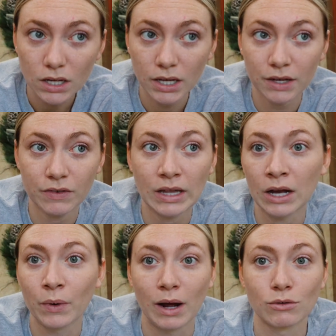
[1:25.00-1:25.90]
even
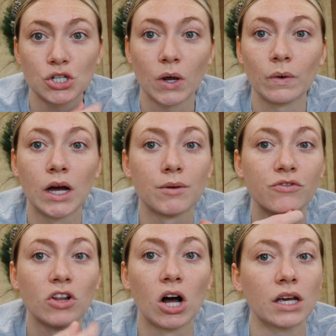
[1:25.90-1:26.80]
like when I was showing up
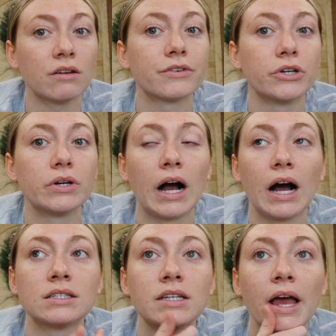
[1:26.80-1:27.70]
vlogging for you
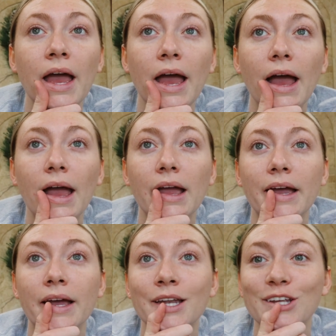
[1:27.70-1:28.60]
guys,
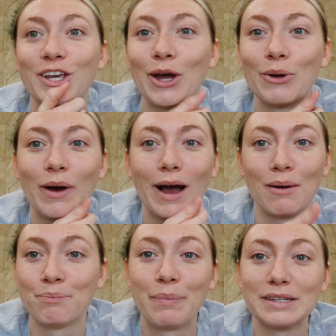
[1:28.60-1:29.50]
and you know, I
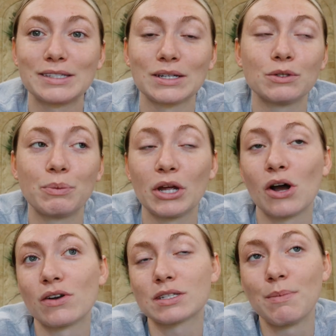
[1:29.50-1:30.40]
basically was putting
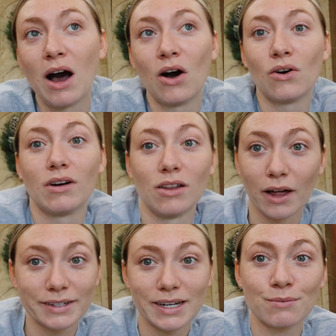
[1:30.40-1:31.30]
on a smile a
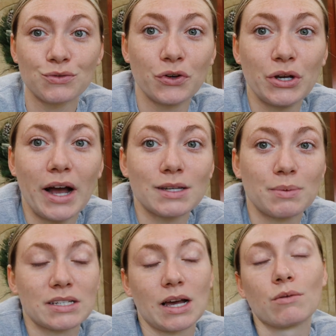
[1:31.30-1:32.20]
lot of times for you guys
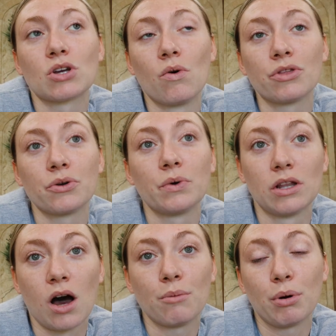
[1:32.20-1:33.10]
because I was going through a
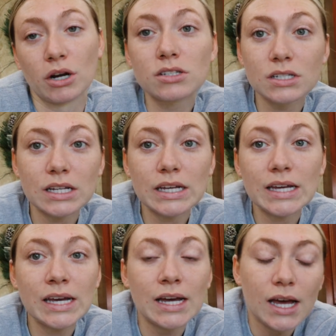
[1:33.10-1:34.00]
lot
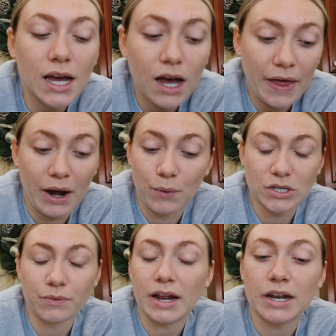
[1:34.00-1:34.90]
personally that I
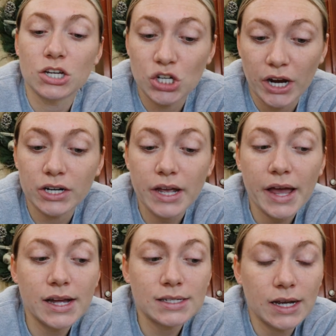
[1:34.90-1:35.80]
wasn't ready to share
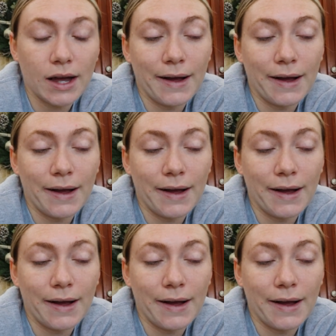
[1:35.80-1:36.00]
yet.